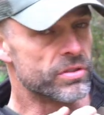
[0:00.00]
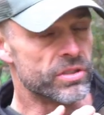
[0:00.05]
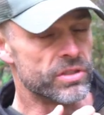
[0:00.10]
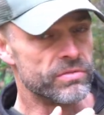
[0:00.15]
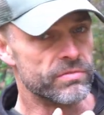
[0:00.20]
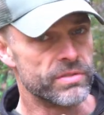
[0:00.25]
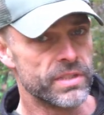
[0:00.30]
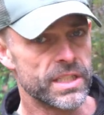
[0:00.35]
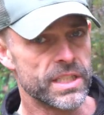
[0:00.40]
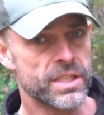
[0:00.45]

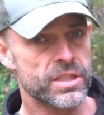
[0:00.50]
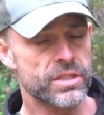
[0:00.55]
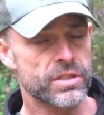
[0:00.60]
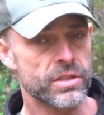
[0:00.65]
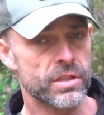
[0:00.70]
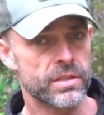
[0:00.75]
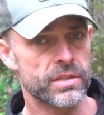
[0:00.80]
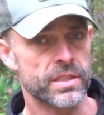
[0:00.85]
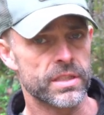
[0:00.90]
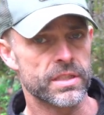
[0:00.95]
really
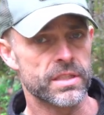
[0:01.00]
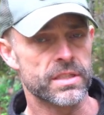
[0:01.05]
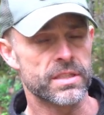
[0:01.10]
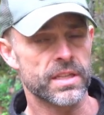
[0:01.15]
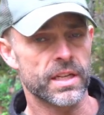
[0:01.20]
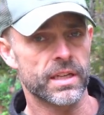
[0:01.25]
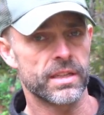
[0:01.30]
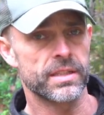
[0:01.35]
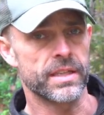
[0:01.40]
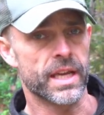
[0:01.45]
certainly
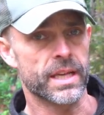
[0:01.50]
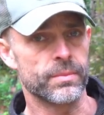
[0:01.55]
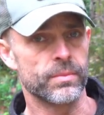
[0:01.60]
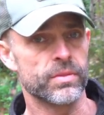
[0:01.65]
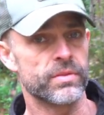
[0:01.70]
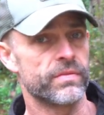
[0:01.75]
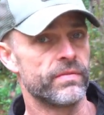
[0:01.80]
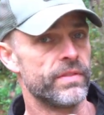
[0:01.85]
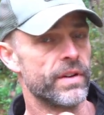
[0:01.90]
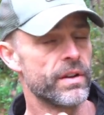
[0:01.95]
detect the
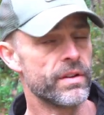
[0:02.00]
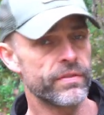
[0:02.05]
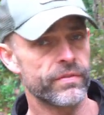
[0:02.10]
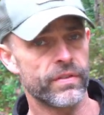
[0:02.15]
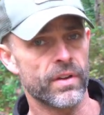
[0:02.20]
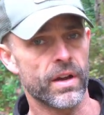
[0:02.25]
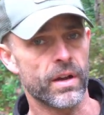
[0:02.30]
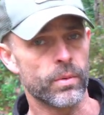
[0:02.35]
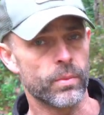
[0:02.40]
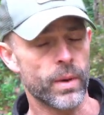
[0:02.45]
animals very
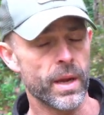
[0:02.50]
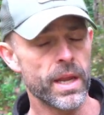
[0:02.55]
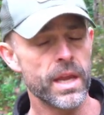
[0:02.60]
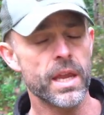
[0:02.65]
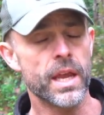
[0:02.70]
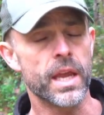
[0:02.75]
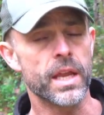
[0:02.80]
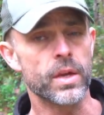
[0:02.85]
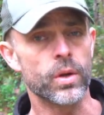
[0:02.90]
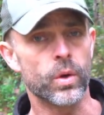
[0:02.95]
far away
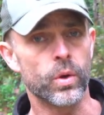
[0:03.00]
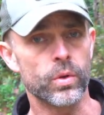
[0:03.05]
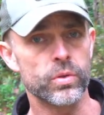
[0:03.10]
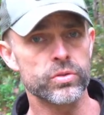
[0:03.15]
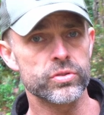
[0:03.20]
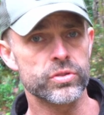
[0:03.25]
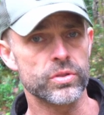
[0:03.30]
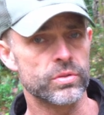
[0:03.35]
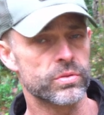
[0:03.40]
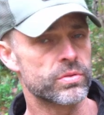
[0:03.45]
and
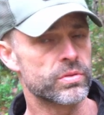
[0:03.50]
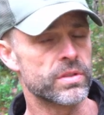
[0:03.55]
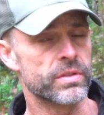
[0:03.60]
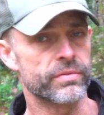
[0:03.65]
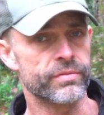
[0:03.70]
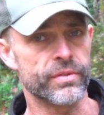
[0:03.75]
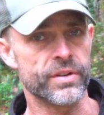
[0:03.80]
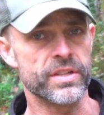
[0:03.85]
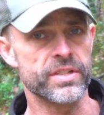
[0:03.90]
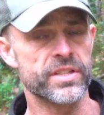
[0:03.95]
also to
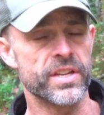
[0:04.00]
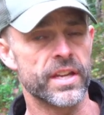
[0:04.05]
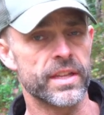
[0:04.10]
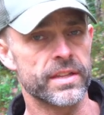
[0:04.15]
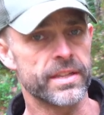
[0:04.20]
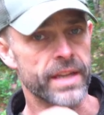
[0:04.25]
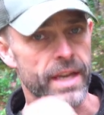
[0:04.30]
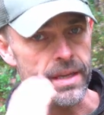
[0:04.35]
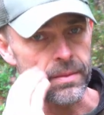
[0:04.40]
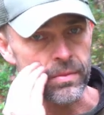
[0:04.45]
differentiate
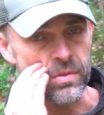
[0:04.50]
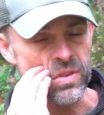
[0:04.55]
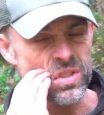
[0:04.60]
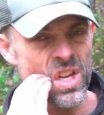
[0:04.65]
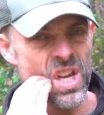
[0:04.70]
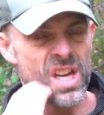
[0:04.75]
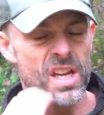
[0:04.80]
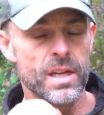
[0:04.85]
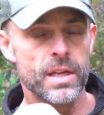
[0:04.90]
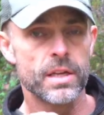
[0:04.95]
the animals.
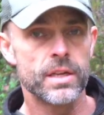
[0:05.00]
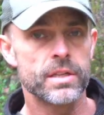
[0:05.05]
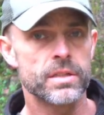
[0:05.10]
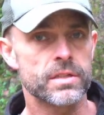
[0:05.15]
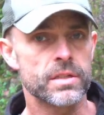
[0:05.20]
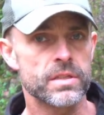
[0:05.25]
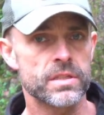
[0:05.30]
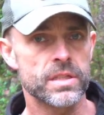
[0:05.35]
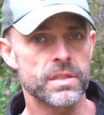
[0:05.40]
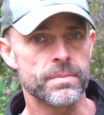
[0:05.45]

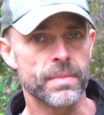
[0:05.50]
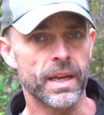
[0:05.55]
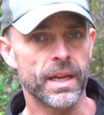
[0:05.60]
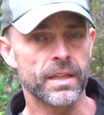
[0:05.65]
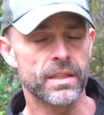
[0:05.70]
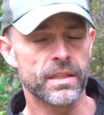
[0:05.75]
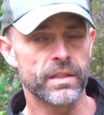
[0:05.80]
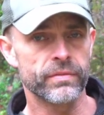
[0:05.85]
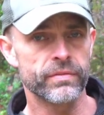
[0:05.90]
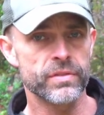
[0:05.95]
Does it make a
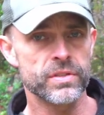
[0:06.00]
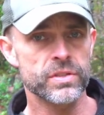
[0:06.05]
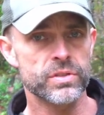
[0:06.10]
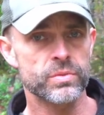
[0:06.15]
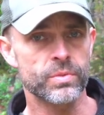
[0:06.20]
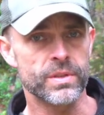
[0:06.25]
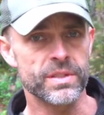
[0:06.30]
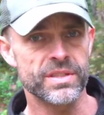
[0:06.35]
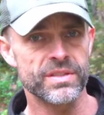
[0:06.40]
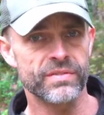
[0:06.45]
difference,
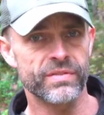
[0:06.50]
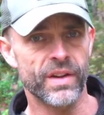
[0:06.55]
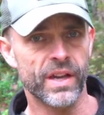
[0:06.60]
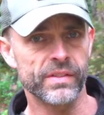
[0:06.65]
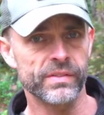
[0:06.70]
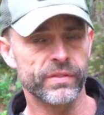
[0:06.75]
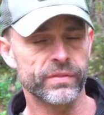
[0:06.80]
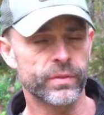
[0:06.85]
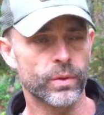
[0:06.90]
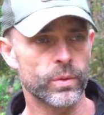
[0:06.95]

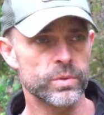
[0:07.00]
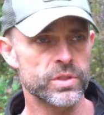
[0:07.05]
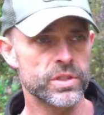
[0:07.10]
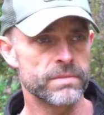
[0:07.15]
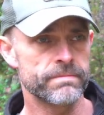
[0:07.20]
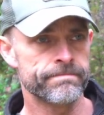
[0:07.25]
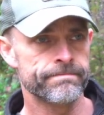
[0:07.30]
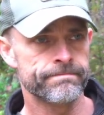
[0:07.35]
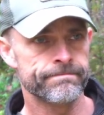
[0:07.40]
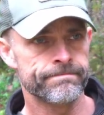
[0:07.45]
25 or
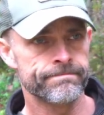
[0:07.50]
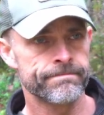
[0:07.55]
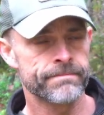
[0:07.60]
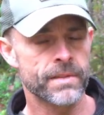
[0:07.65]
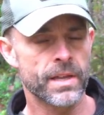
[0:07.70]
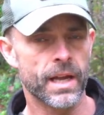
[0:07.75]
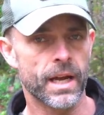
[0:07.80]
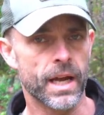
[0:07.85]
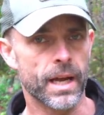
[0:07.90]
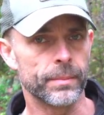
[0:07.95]
40?
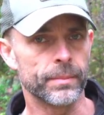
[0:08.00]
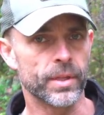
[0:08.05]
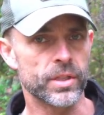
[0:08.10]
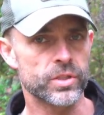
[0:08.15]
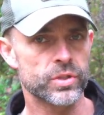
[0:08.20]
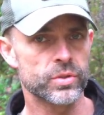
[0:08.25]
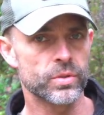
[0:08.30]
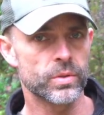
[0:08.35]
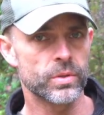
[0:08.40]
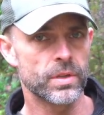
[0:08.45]
I'm not
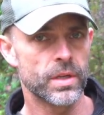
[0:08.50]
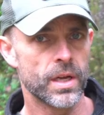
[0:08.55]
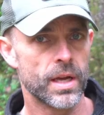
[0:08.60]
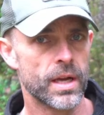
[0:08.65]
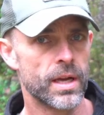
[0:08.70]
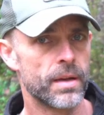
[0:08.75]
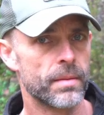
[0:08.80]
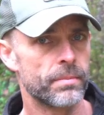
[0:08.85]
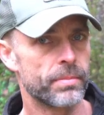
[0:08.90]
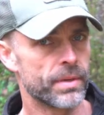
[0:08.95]
sure,
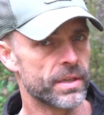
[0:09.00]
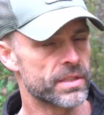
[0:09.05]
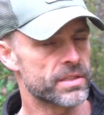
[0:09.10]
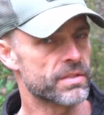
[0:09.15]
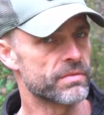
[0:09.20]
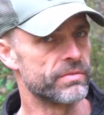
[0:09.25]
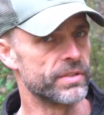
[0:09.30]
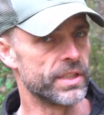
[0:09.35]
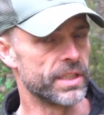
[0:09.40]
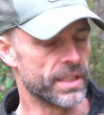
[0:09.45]
but it's
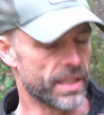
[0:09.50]
a really